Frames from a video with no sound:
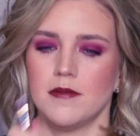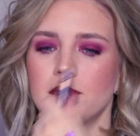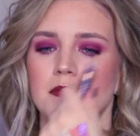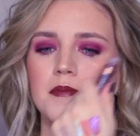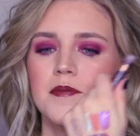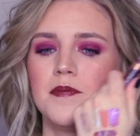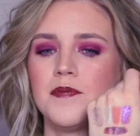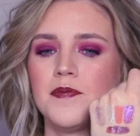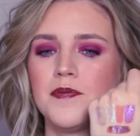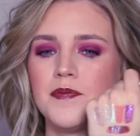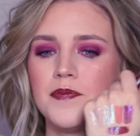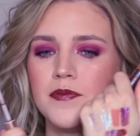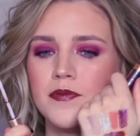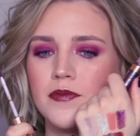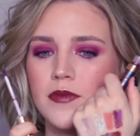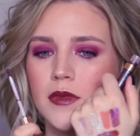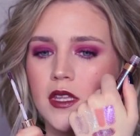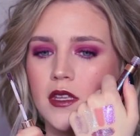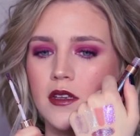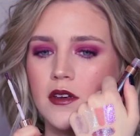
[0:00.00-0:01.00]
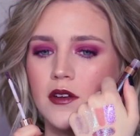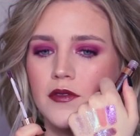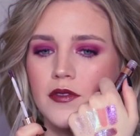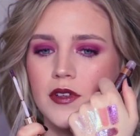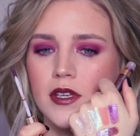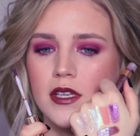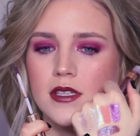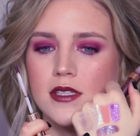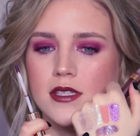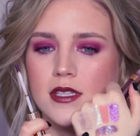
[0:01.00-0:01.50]
I don't know
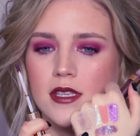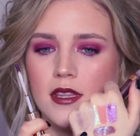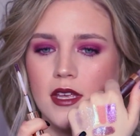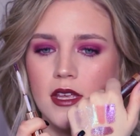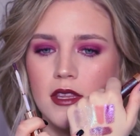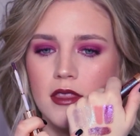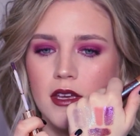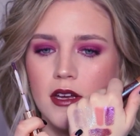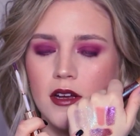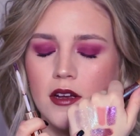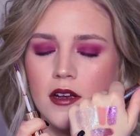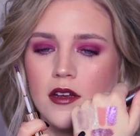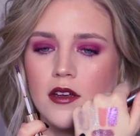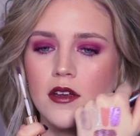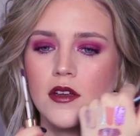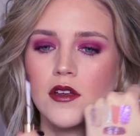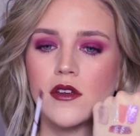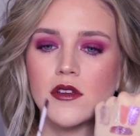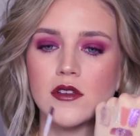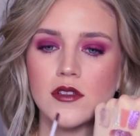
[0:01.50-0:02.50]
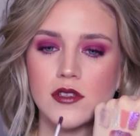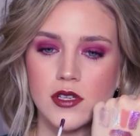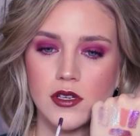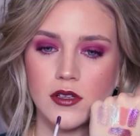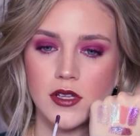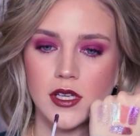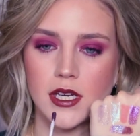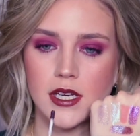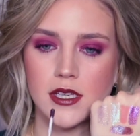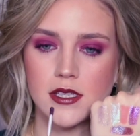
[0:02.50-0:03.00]
if you can see that there.
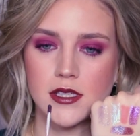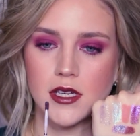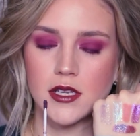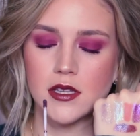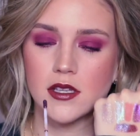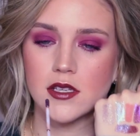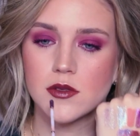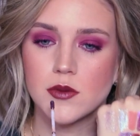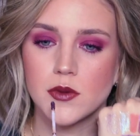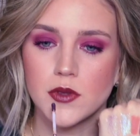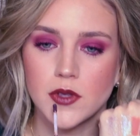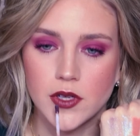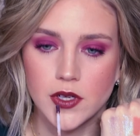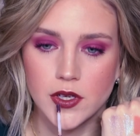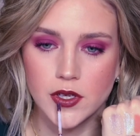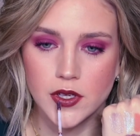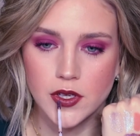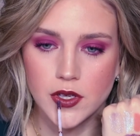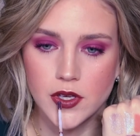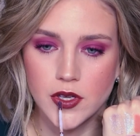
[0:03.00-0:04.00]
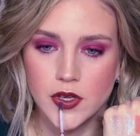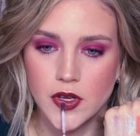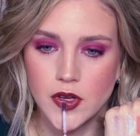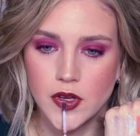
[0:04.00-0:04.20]
So like I said, this would look